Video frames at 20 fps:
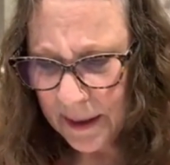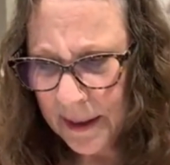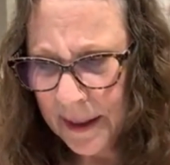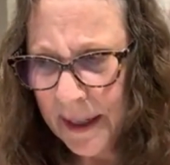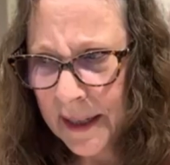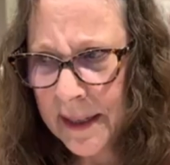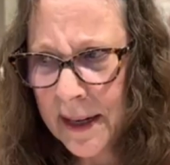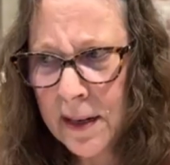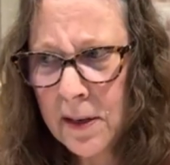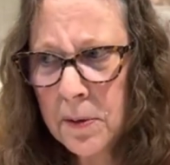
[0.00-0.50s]

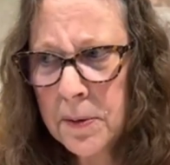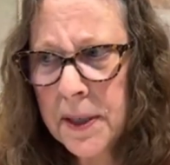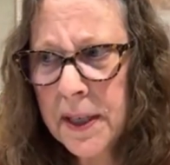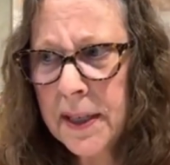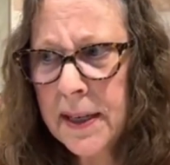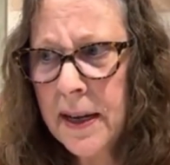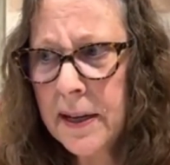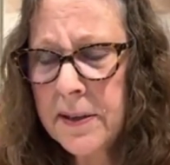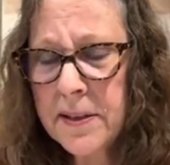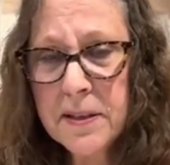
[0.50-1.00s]
And I don't
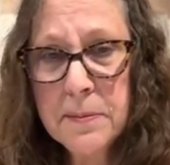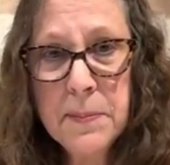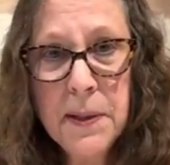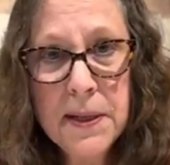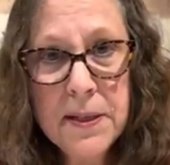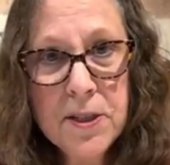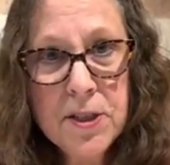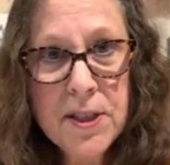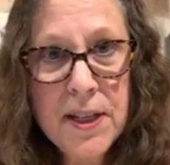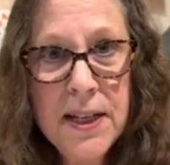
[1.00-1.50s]
get out as
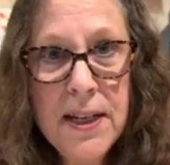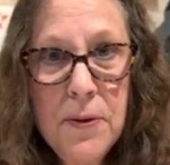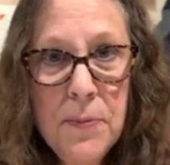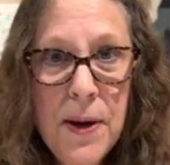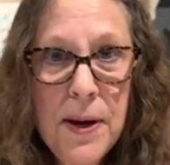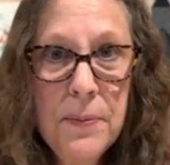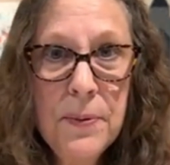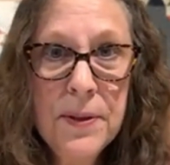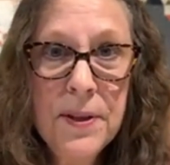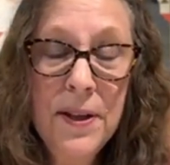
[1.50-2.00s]
much
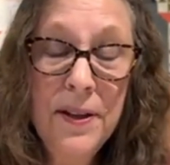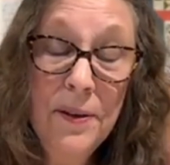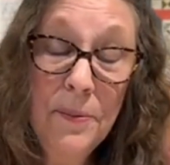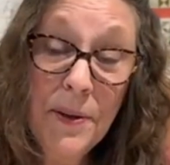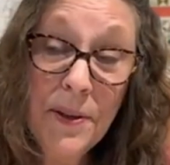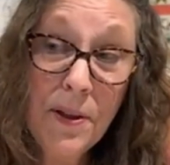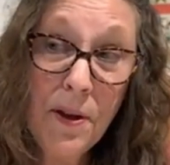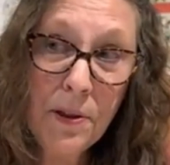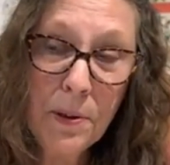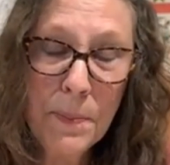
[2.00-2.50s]
anyway with
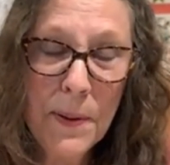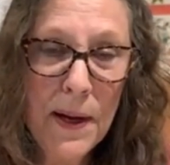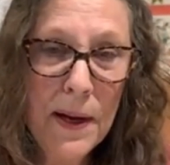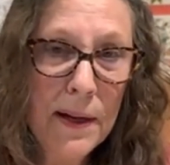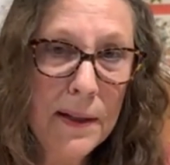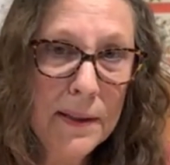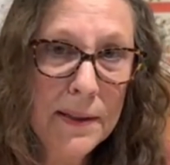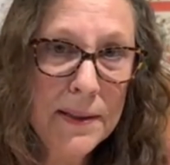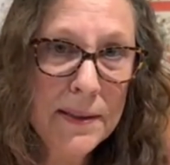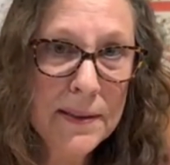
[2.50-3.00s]
all the
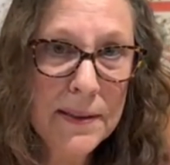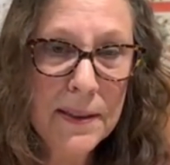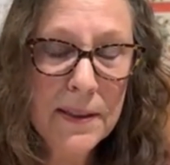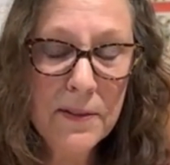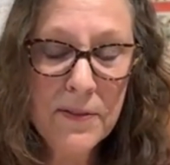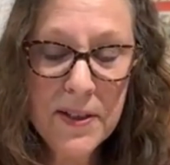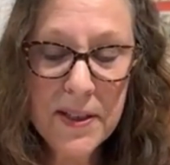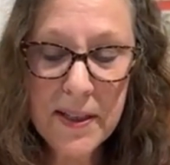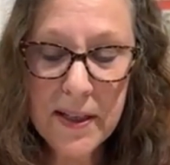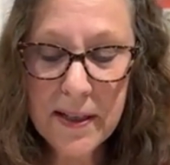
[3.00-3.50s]
pollen and
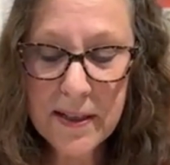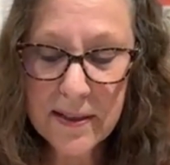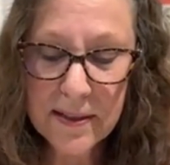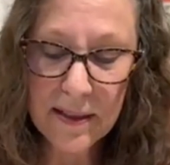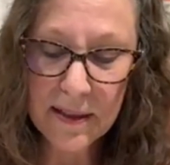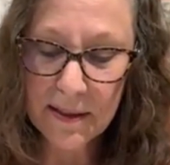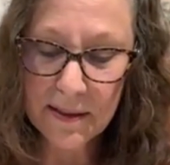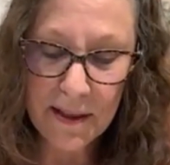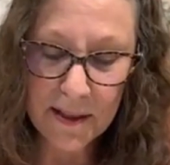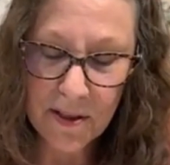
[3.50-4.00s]
everything, because
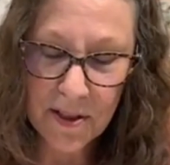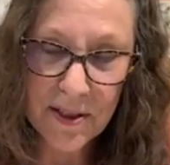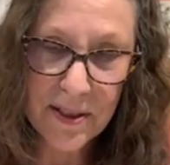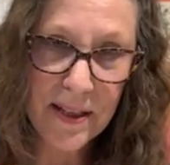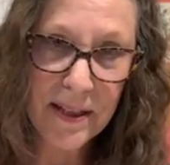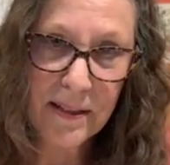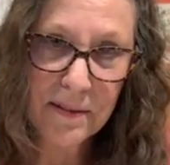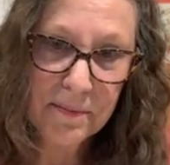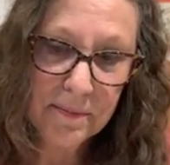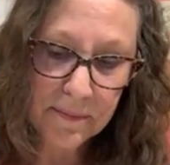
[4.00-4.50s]
I just
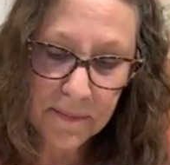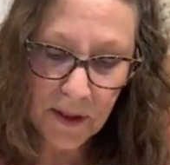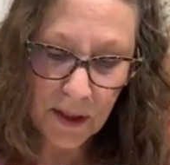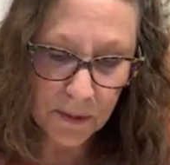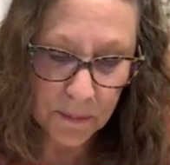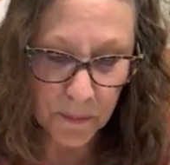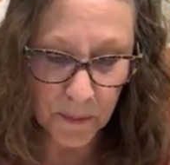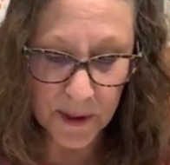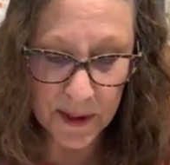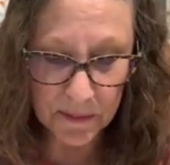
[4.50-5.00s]
can't, you
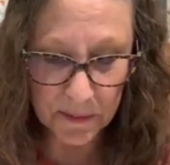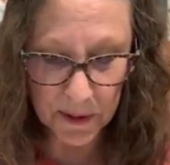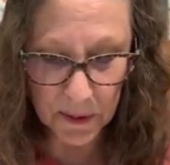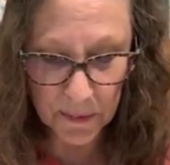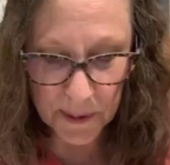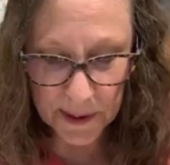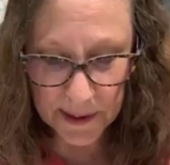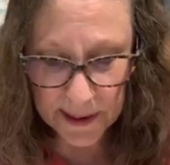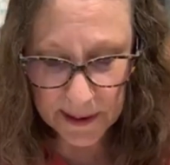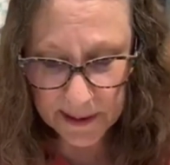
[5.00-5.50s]
know, breathe very
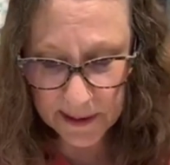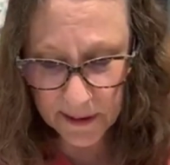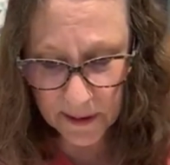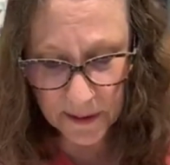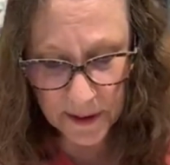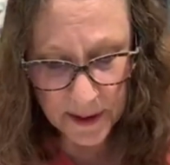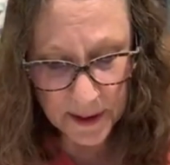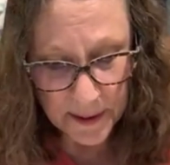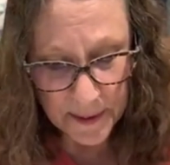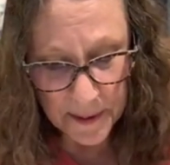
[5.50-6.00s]
well out
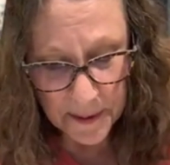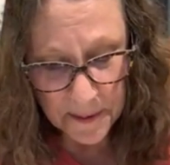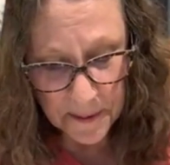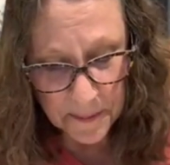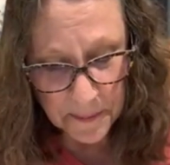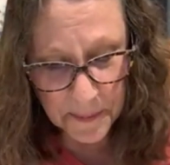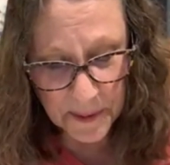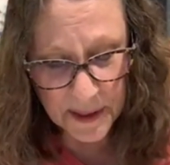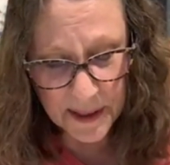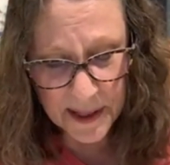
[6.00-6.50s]
there.
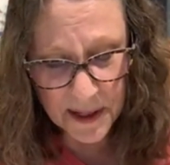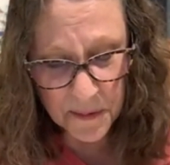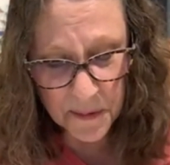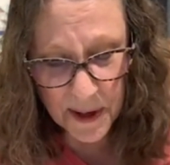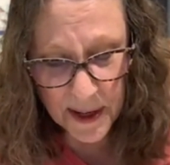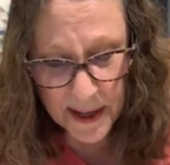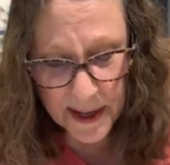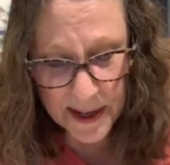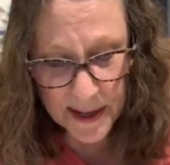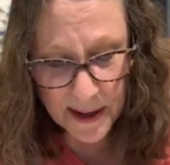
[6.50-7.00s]
But
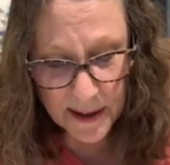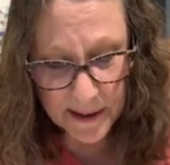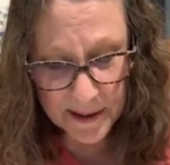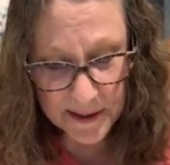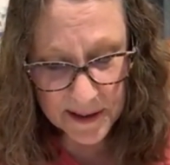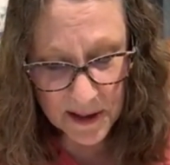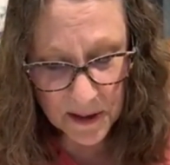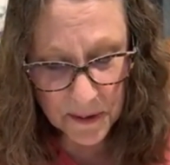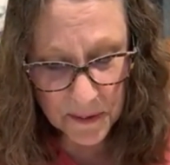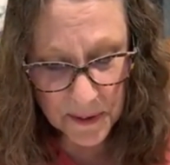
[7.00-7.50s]
anyway,
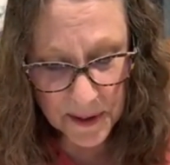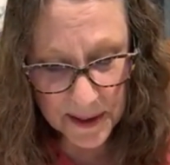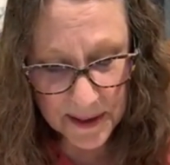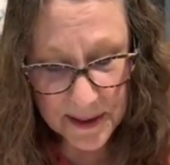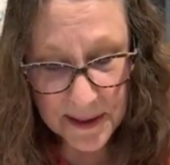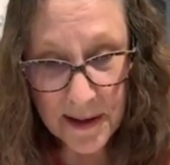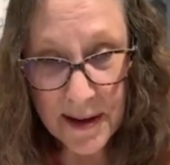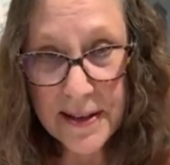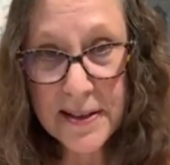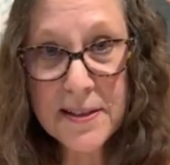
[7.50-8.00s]
so it's
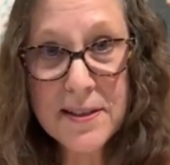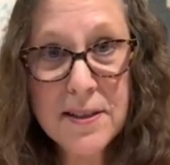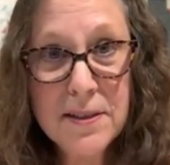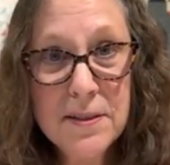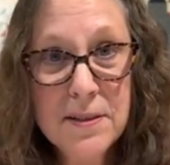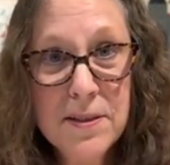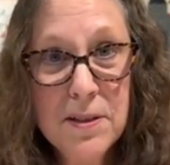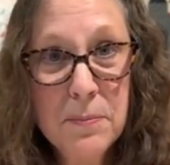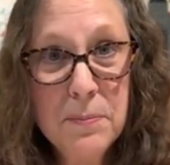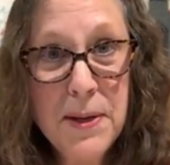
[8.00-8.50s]
nice
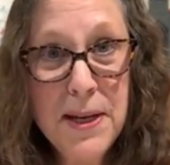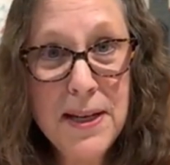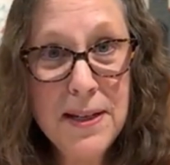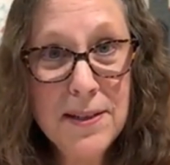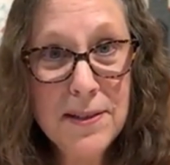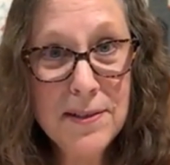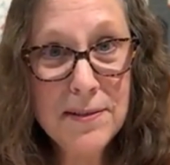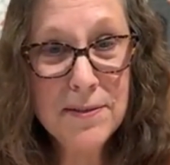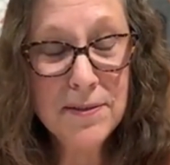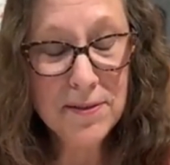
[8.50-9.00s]
to
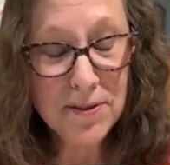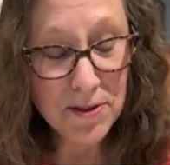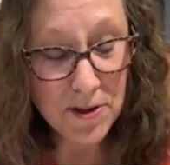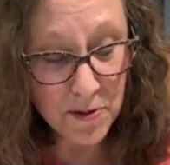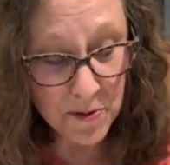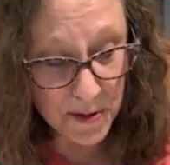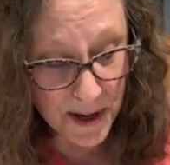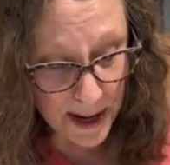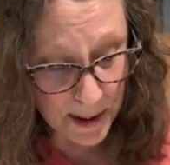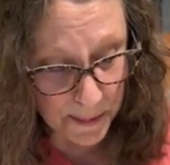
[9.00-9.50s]
meet
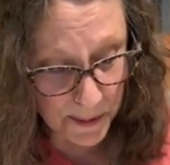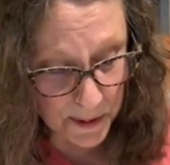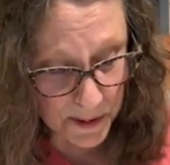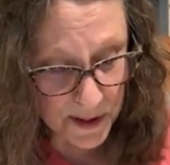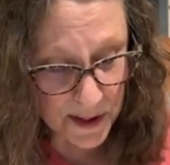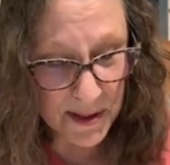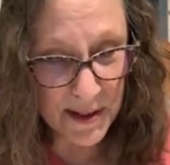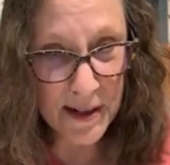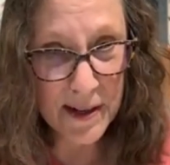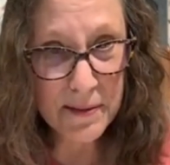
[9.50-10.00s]
new
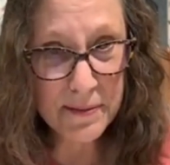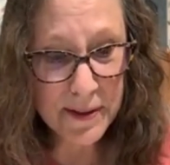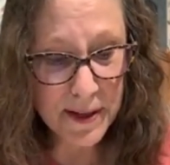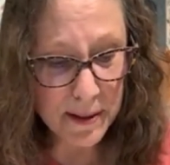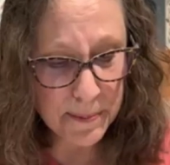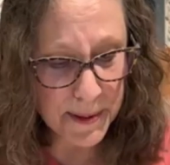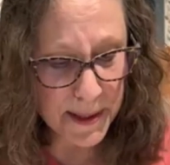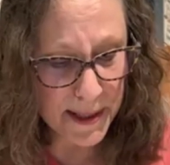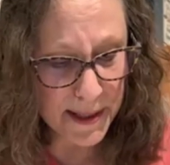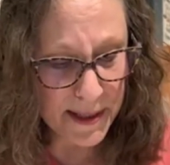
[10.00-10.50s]
neighbors that have
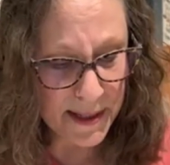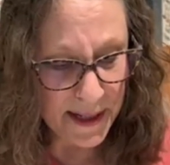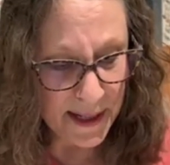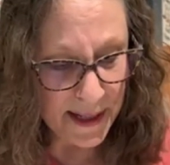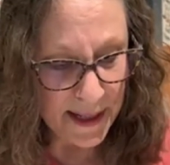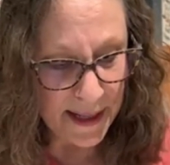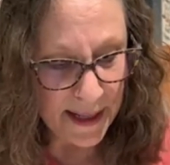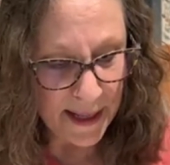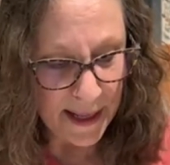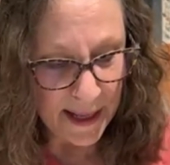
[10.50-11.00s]
come in
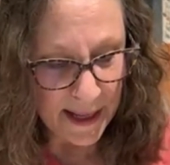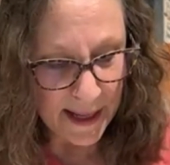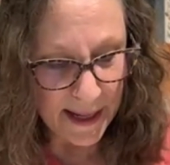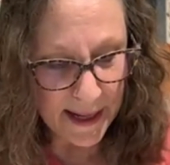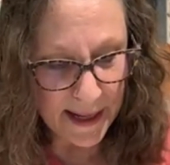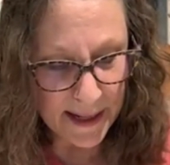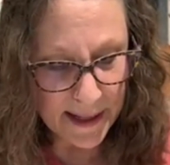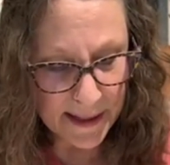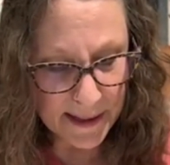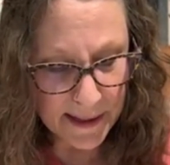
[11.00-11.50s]

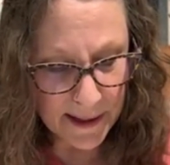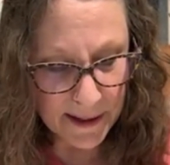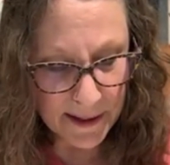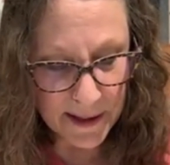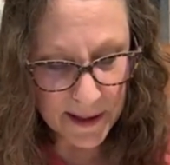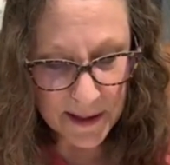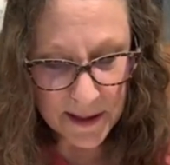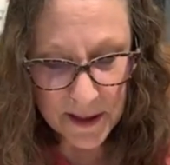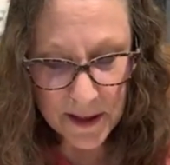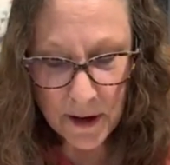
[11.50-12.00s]
and
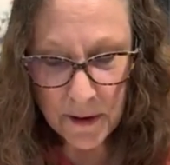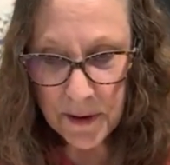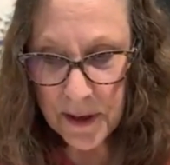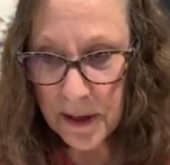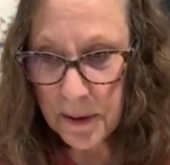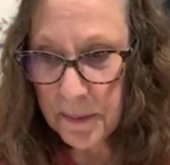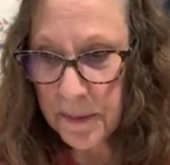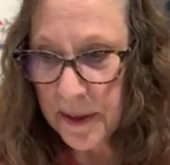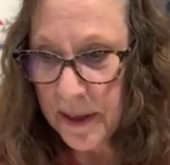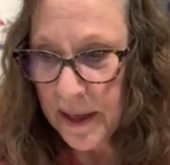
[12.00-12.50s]
get to know
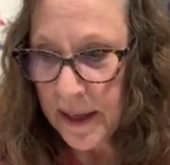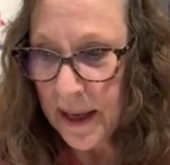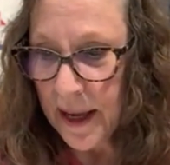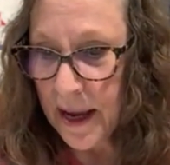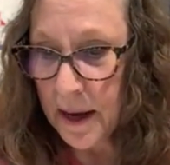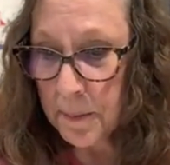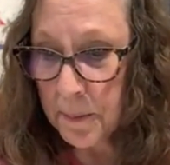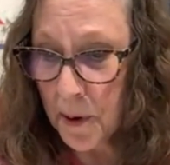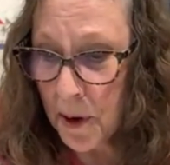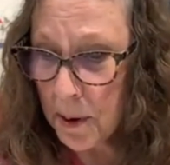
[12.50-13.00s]
them.
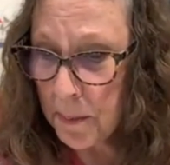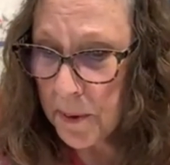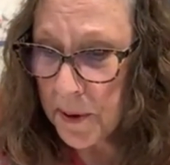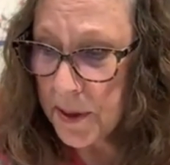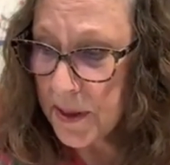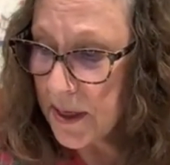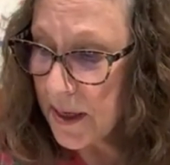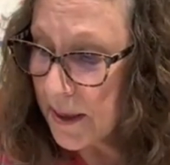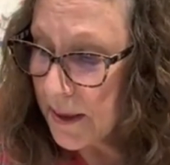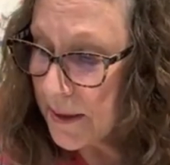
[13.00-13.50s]
And
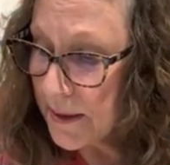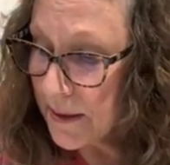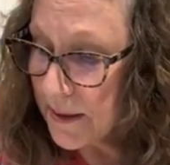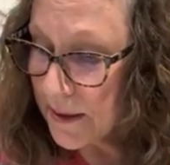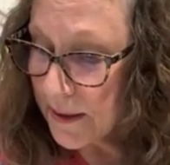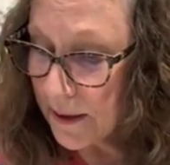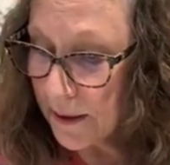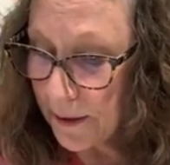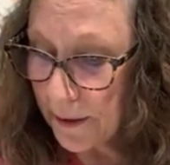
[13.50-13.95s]
Barbara does